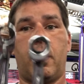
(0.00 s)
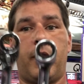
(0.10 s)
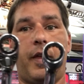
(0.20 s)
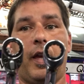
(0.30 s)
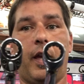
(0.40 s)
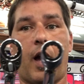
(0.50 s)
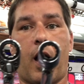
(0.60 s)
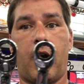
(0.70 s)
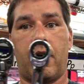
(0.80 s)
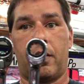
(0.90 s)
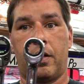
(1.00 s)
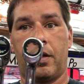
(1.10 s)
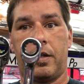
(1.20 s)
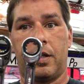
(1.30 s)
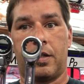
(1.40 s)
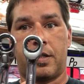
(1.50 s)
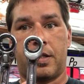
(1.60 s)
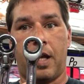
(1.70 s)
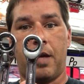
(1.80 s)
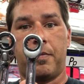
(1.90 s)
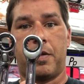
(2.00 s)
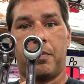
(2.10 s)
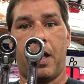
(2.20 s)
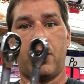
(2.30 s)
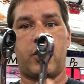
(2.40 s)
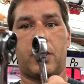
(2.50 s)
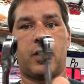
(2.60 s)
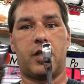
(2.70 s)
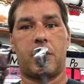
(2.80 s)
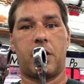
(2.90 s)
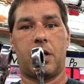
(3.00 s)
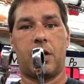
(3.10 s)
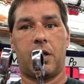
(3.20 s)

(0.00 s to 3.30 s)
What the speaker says: they are the same dimensions